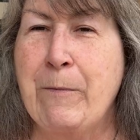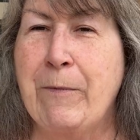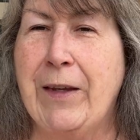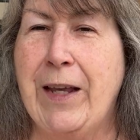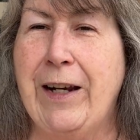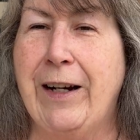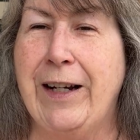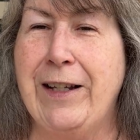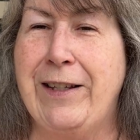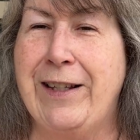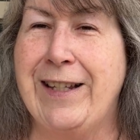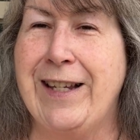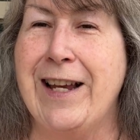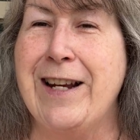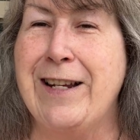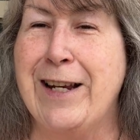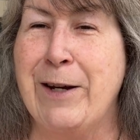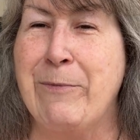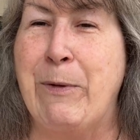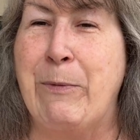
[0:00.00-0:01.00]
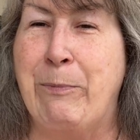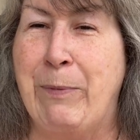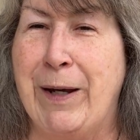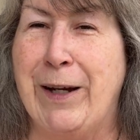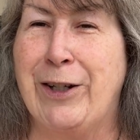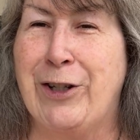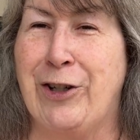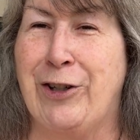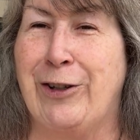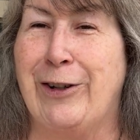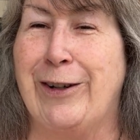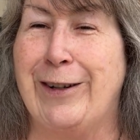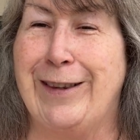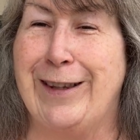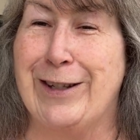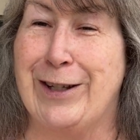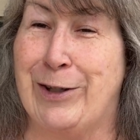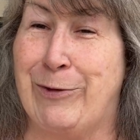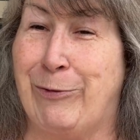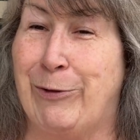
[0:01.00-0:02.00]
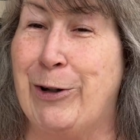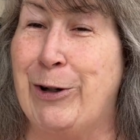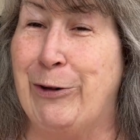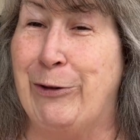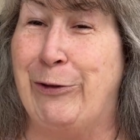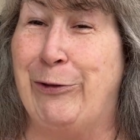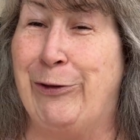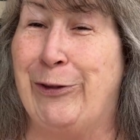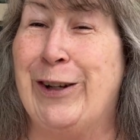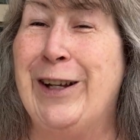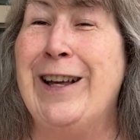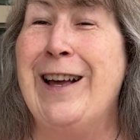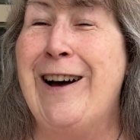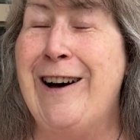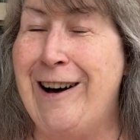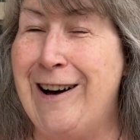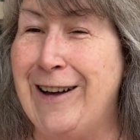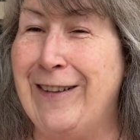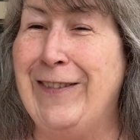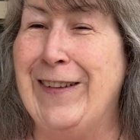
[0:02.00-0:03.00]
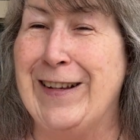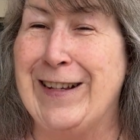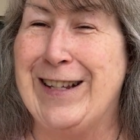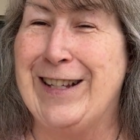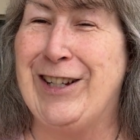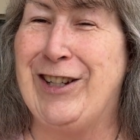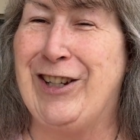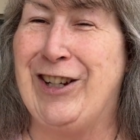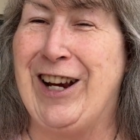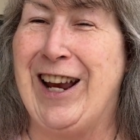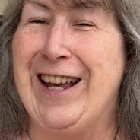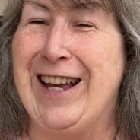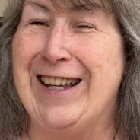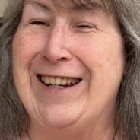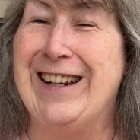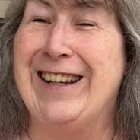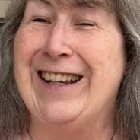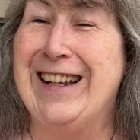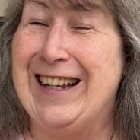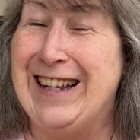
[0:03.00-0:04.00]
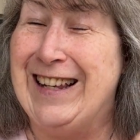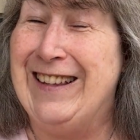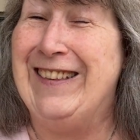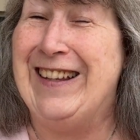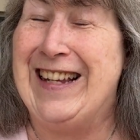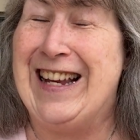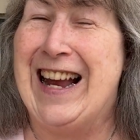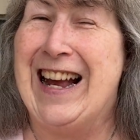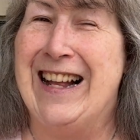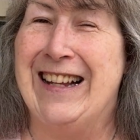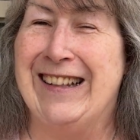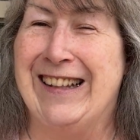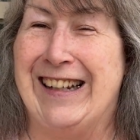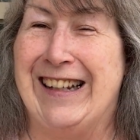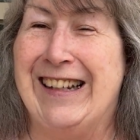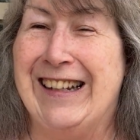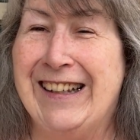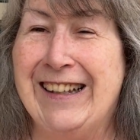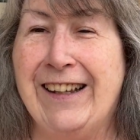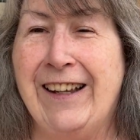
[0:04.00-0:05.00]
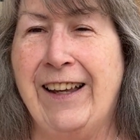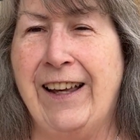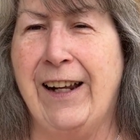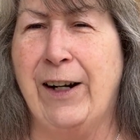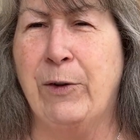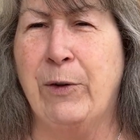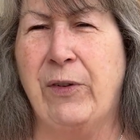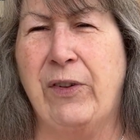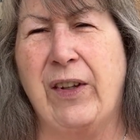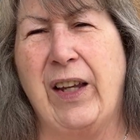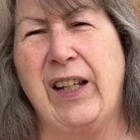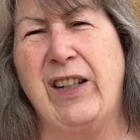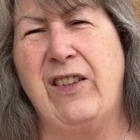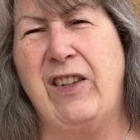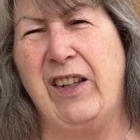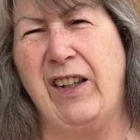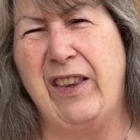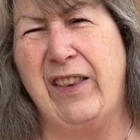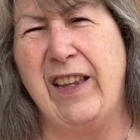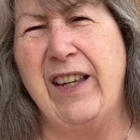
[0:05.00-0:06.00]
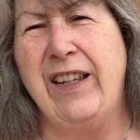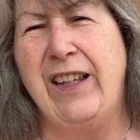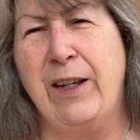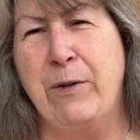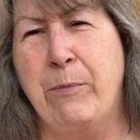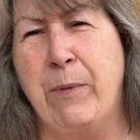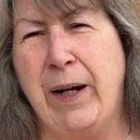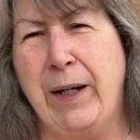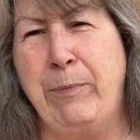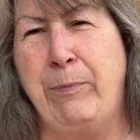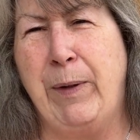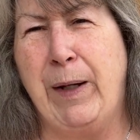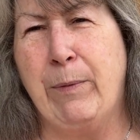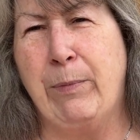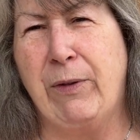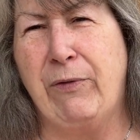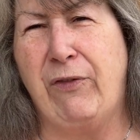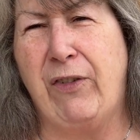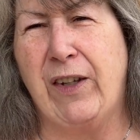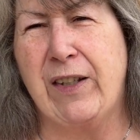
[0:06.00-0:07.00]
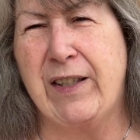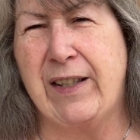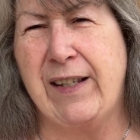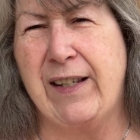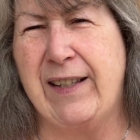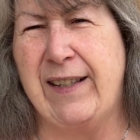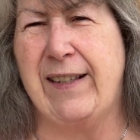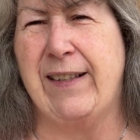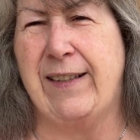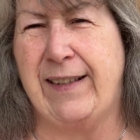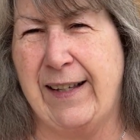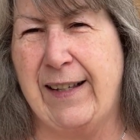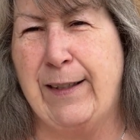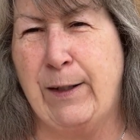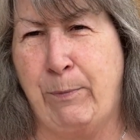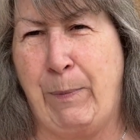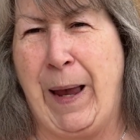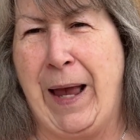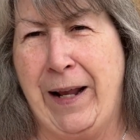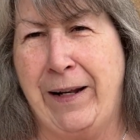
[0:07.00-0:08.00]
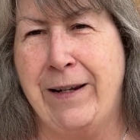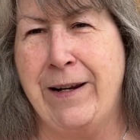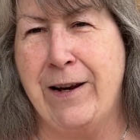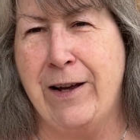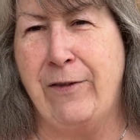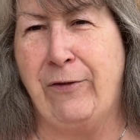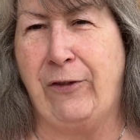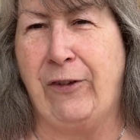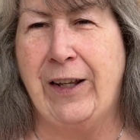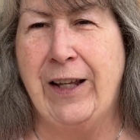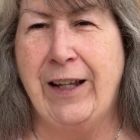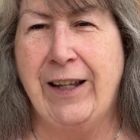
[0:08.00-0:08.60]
And I sent him a picture of this roof on this shed in the alley. And I was like, do you think you might be able to fix this? Is this bad enough?